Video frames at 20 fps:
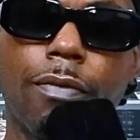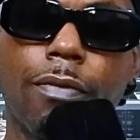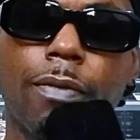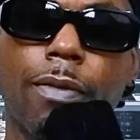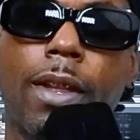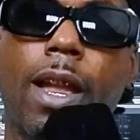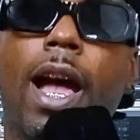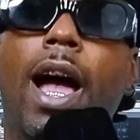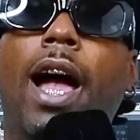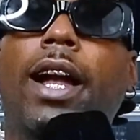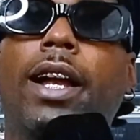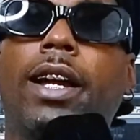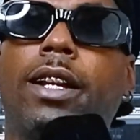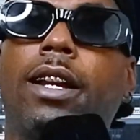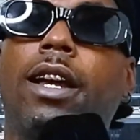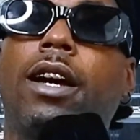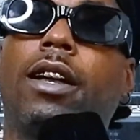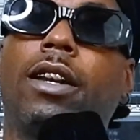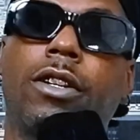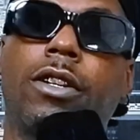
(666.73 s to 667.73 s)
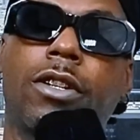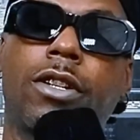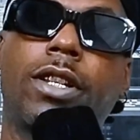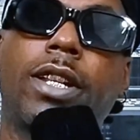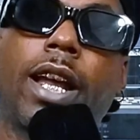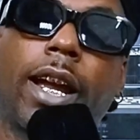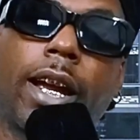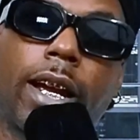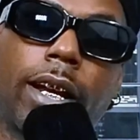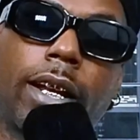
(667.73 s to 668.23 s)
I get to
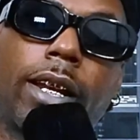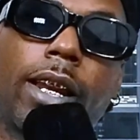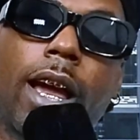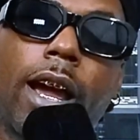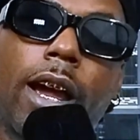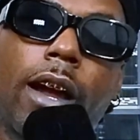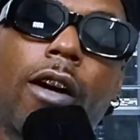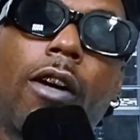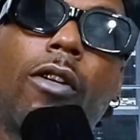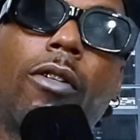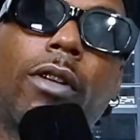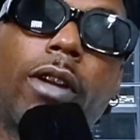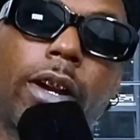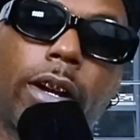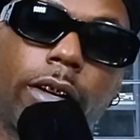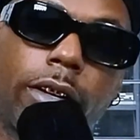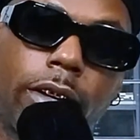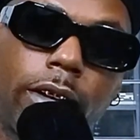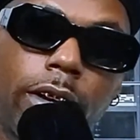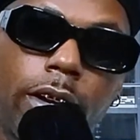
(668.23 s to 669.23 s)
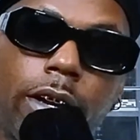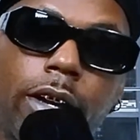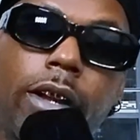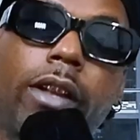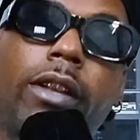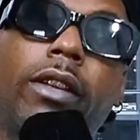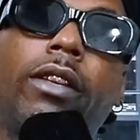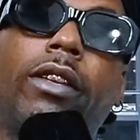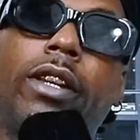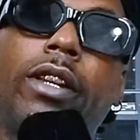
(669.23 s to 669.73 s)
understand like, okay,
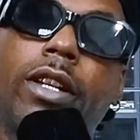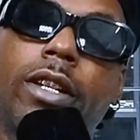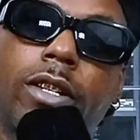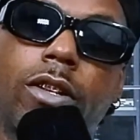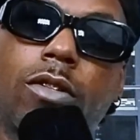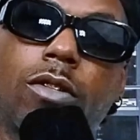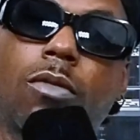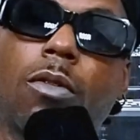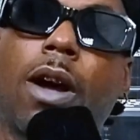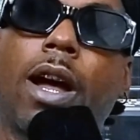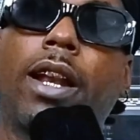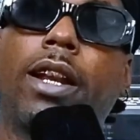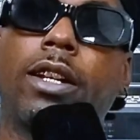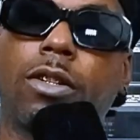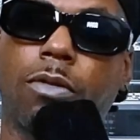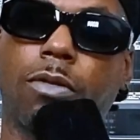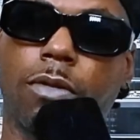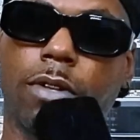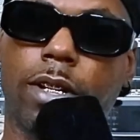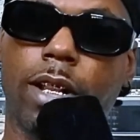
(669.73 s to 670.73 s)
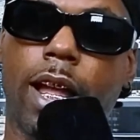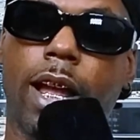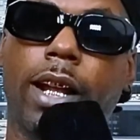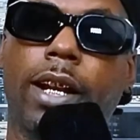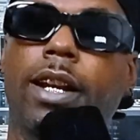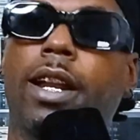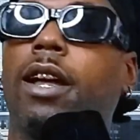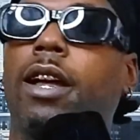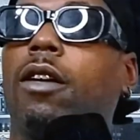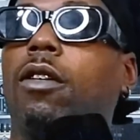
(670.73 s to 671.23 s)
this is why this was like that,
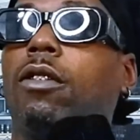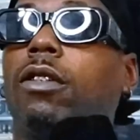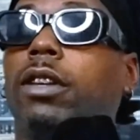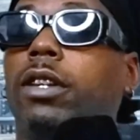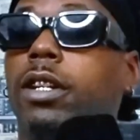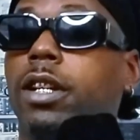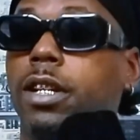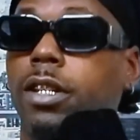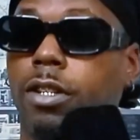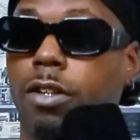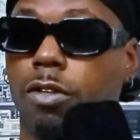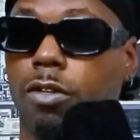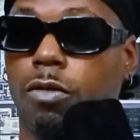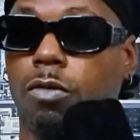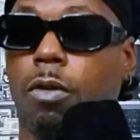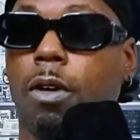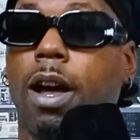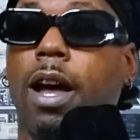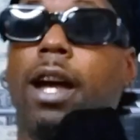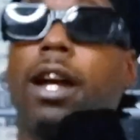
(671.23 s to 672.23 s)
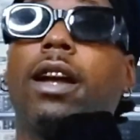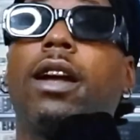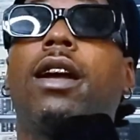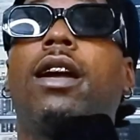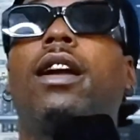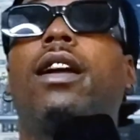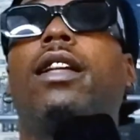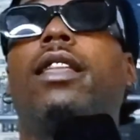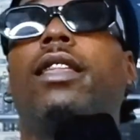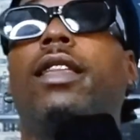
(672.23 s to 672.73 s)
or this is why
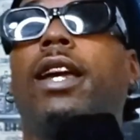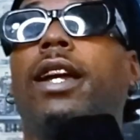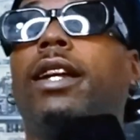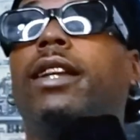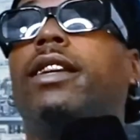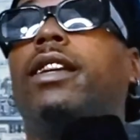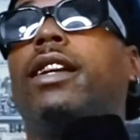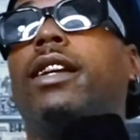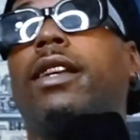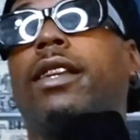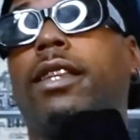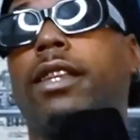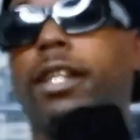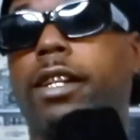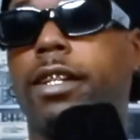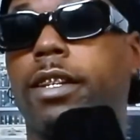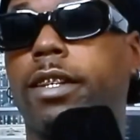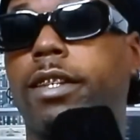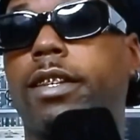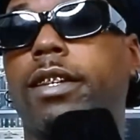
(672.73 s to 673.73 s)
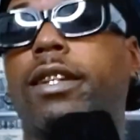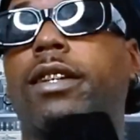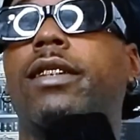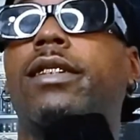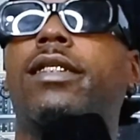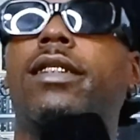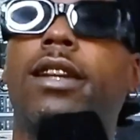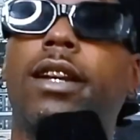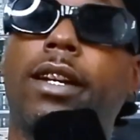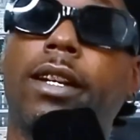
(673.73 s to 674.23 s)
they did this instead
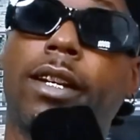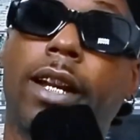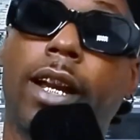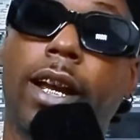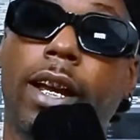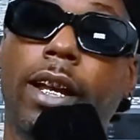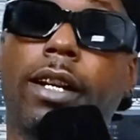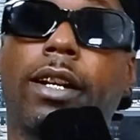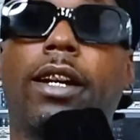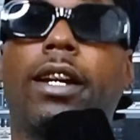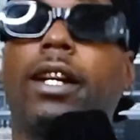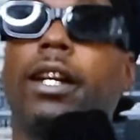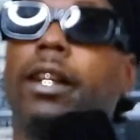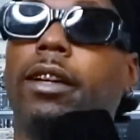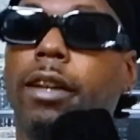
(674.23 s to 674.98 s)
of that, and